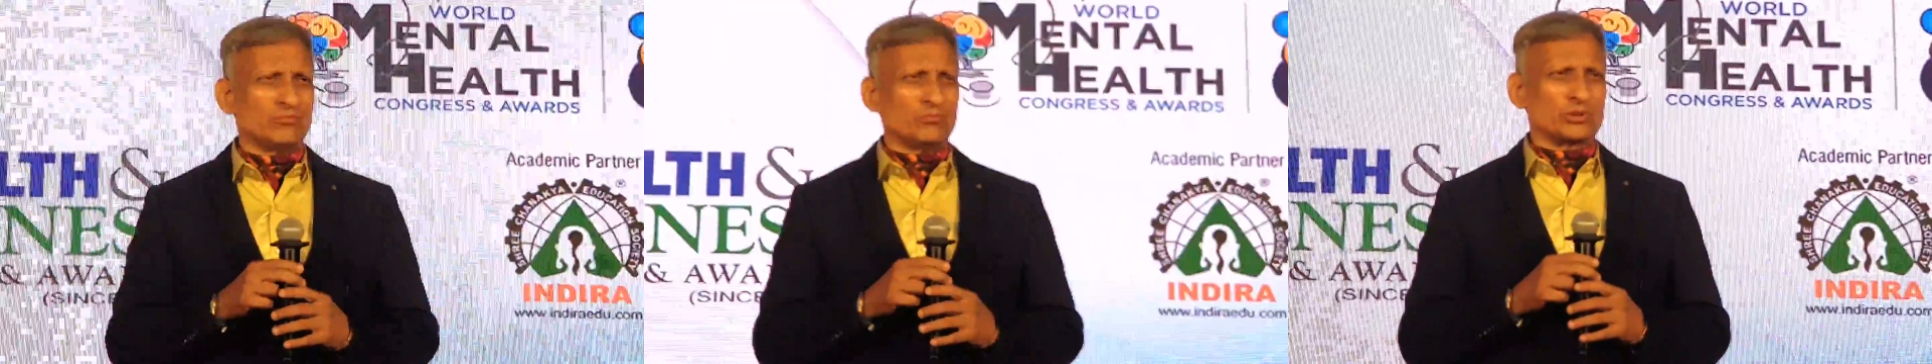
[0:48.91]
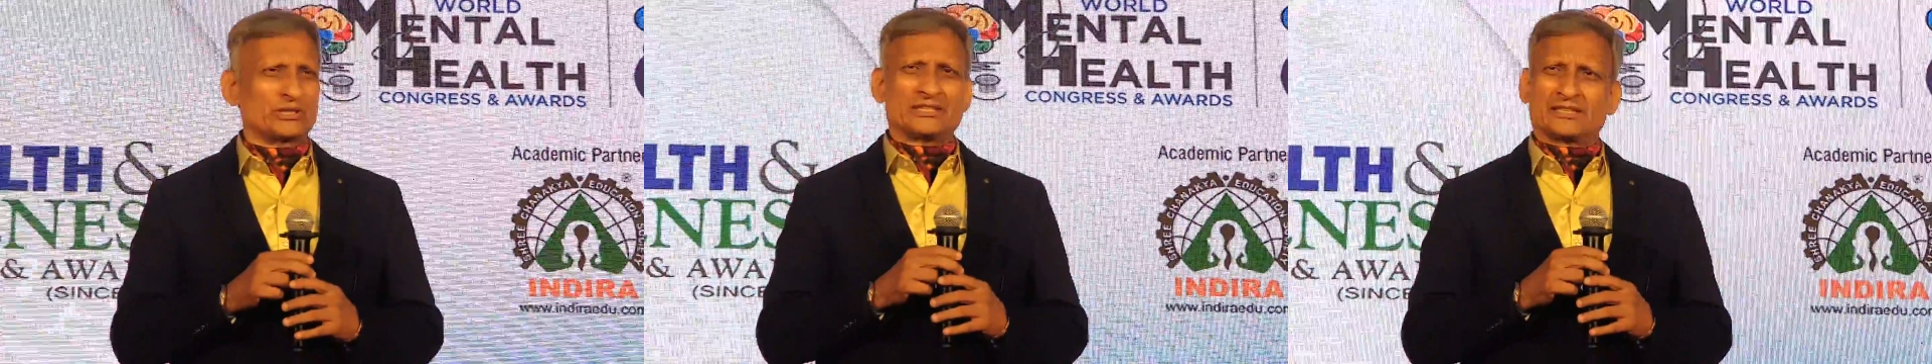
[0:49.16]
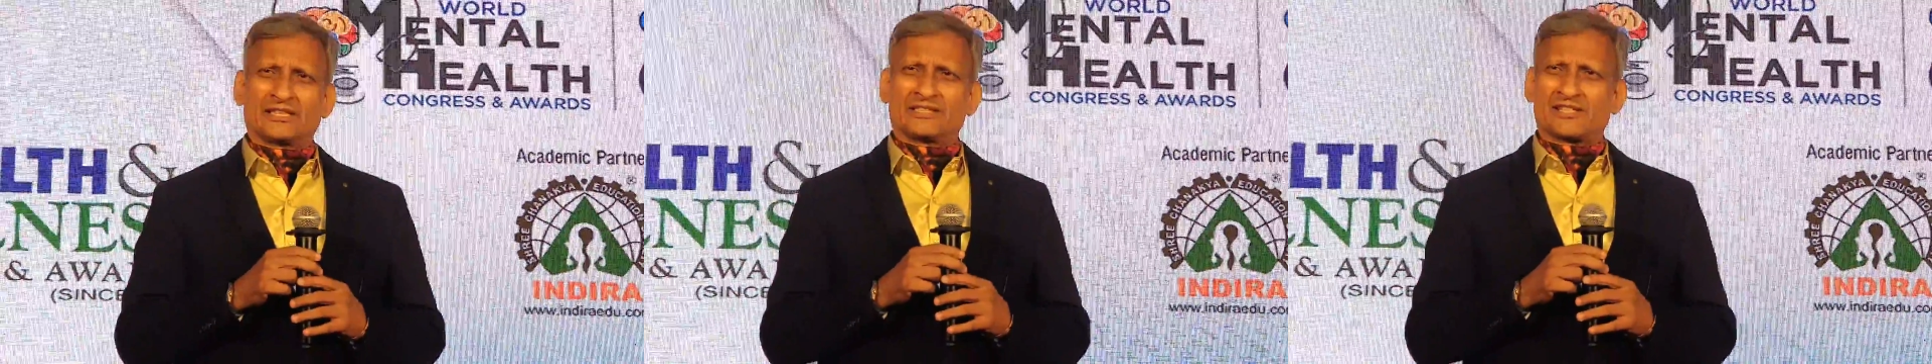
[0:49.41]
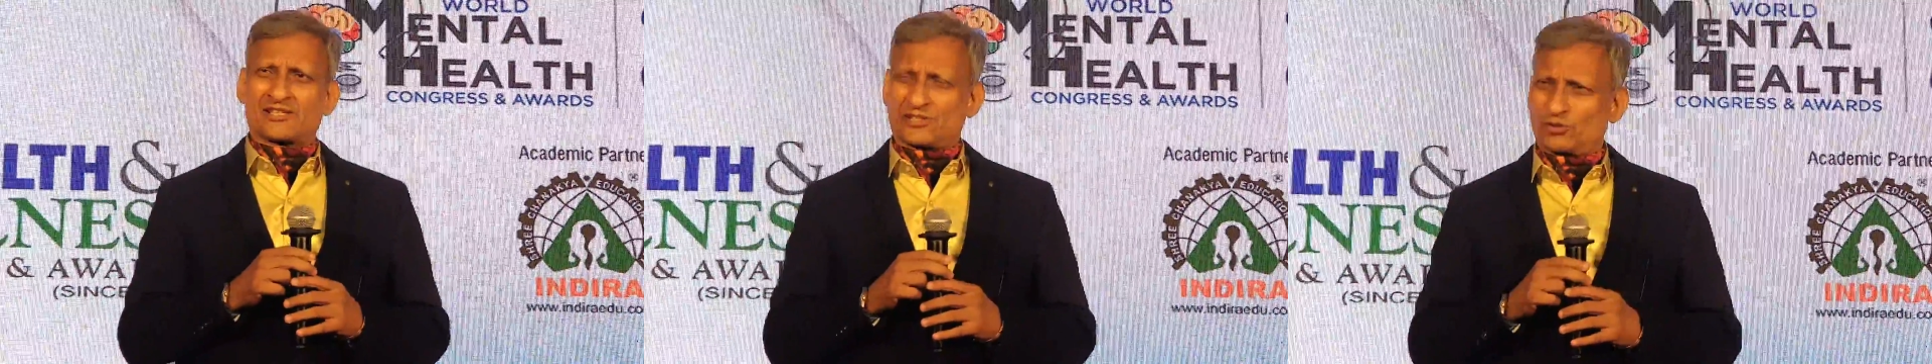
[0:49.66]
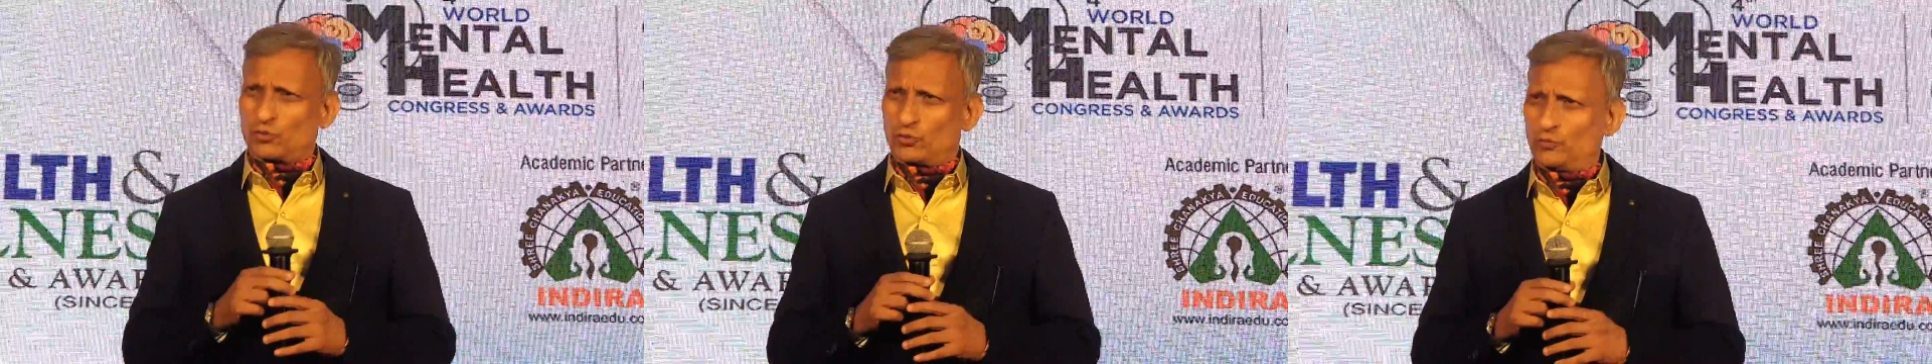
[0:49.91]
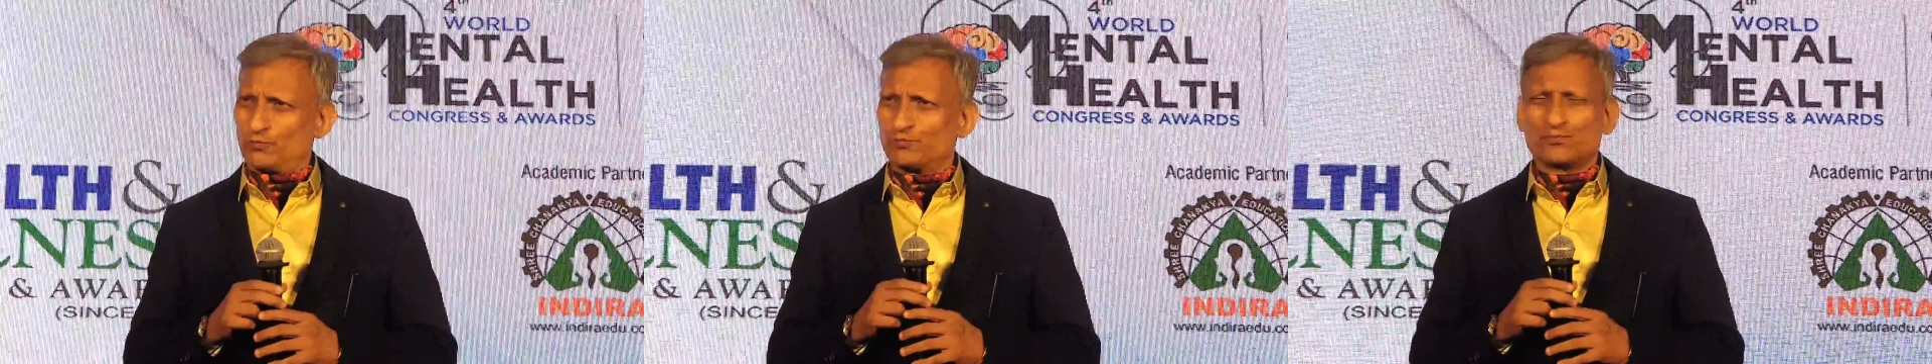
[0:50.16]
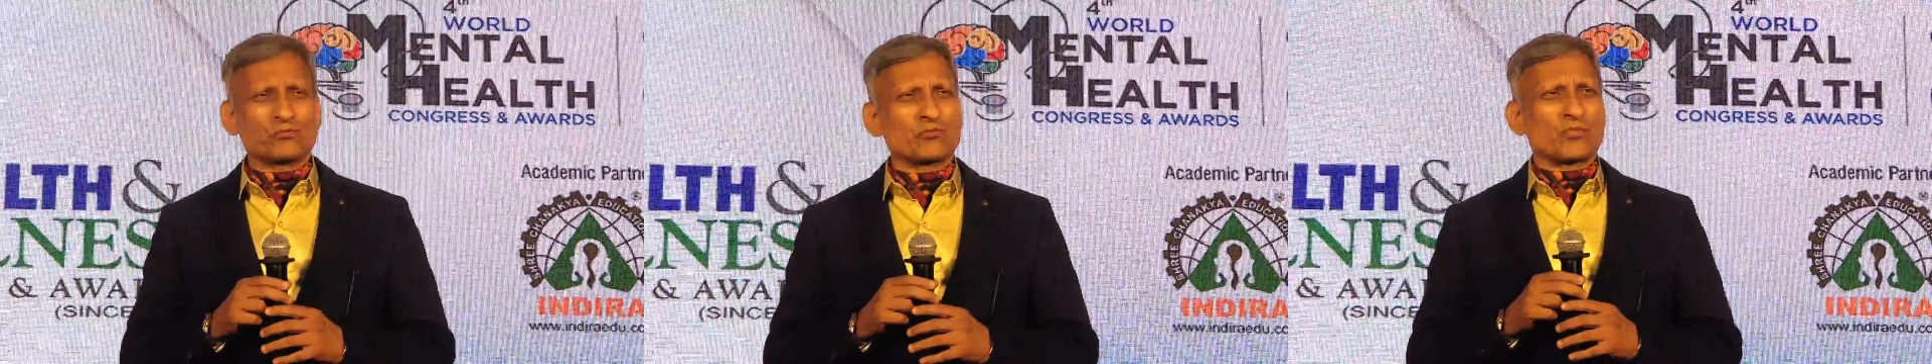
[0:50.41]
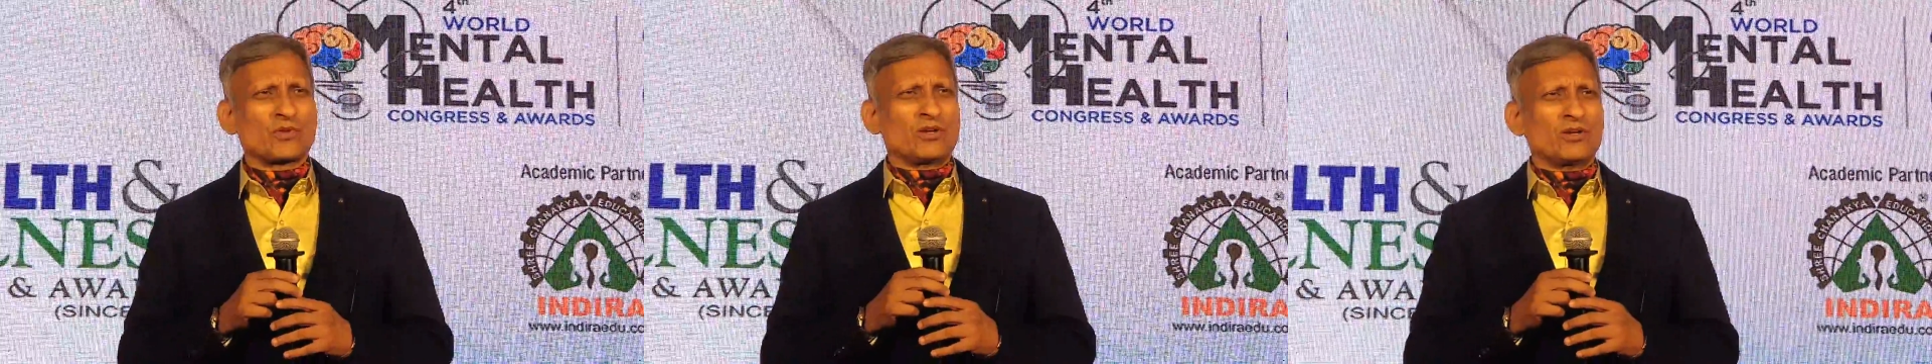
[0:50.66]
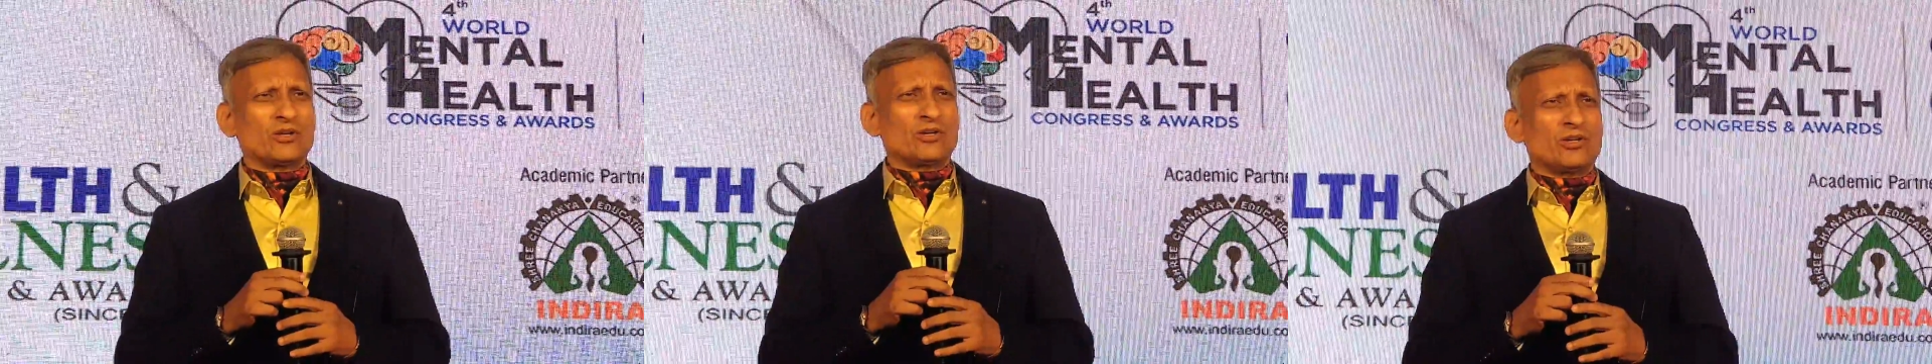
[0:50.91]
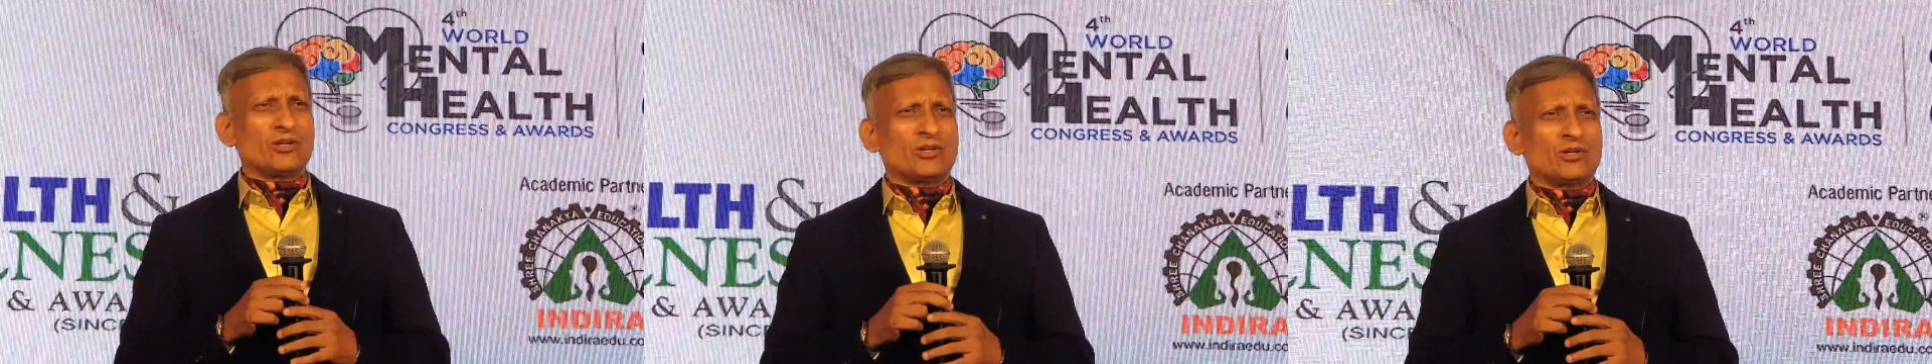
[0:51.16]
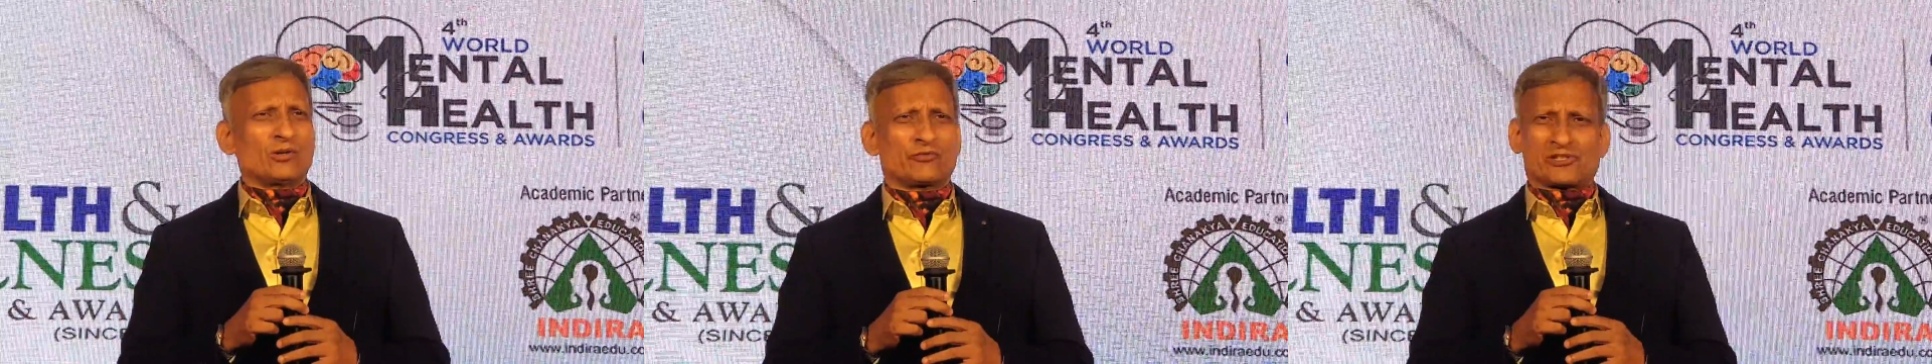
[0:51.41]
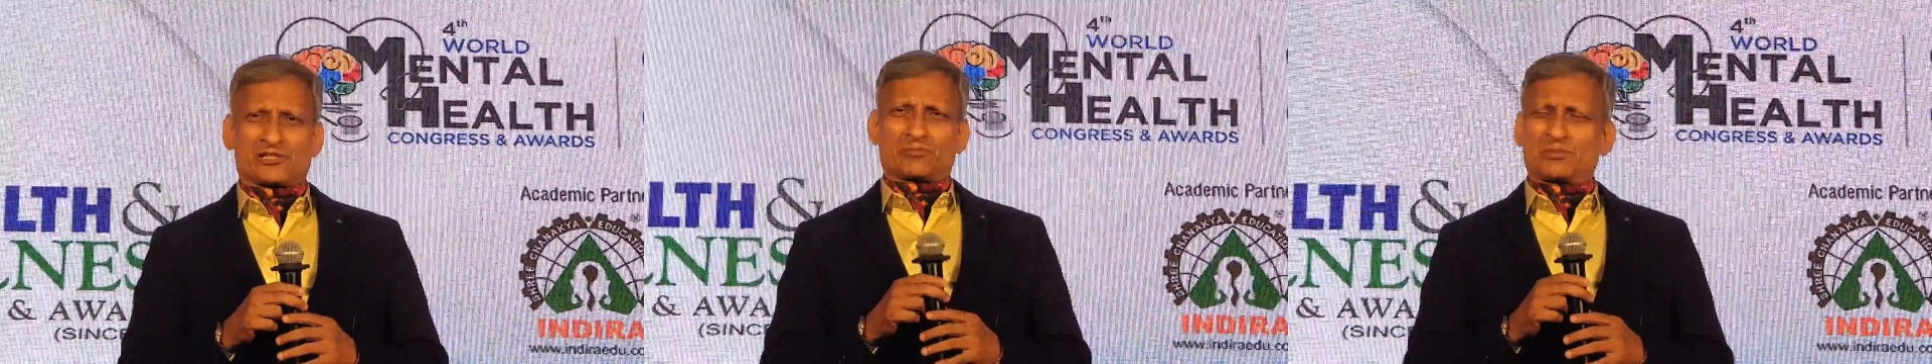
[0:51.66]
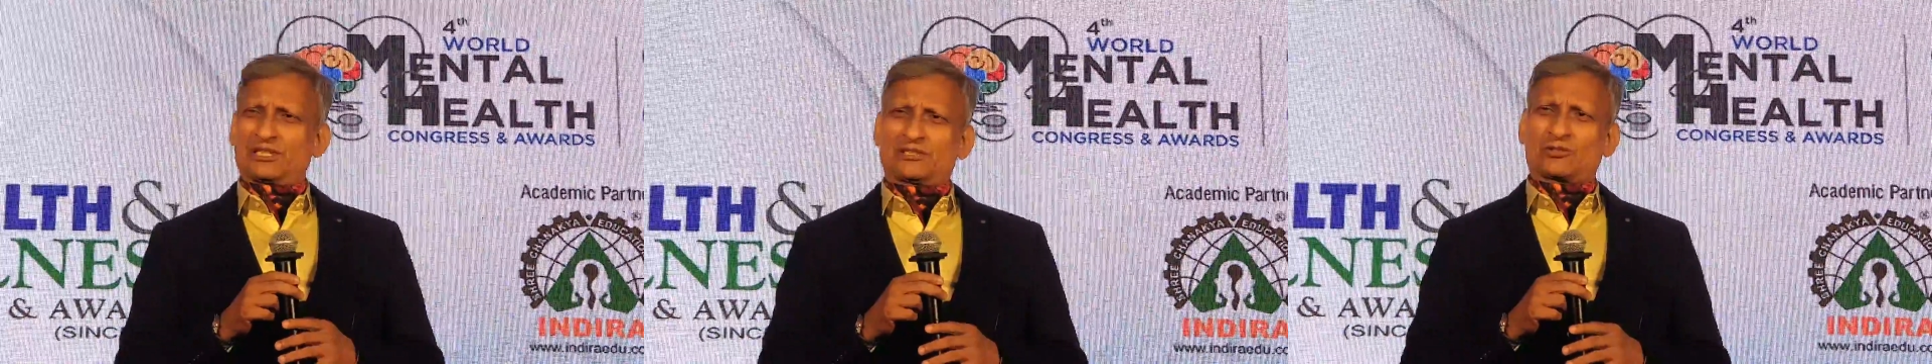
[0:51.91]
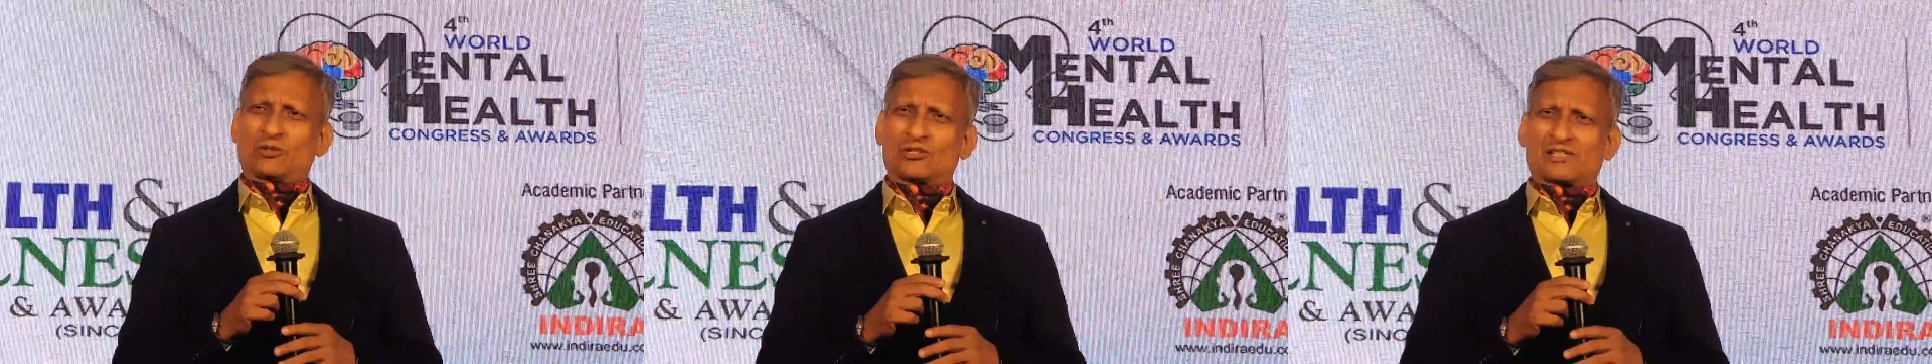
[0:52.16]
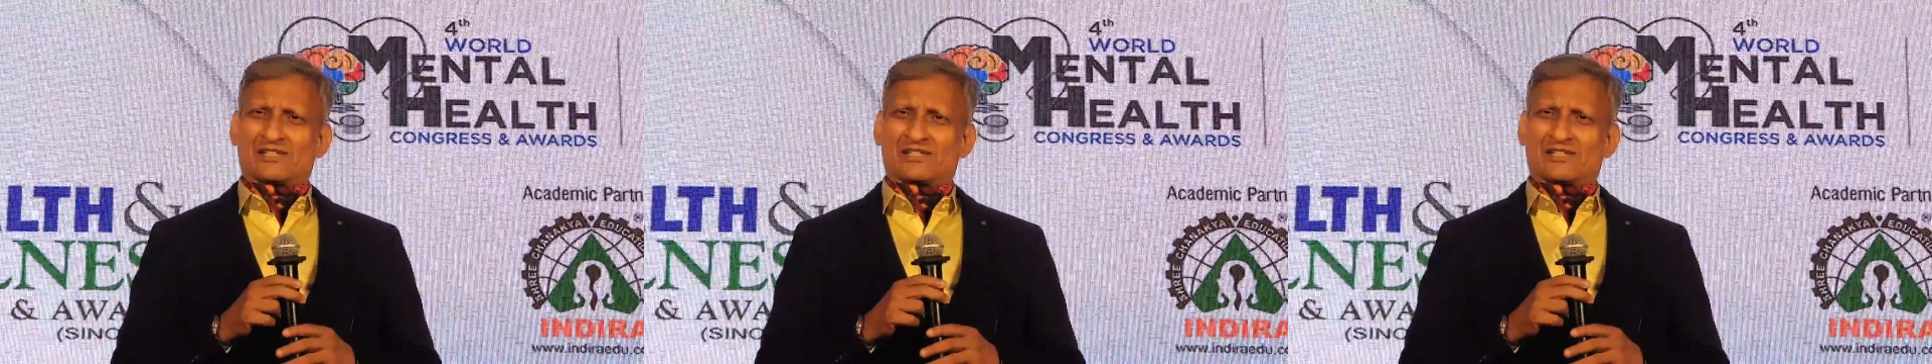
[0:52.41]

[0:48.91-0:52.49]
more than 10 years ago of a subject called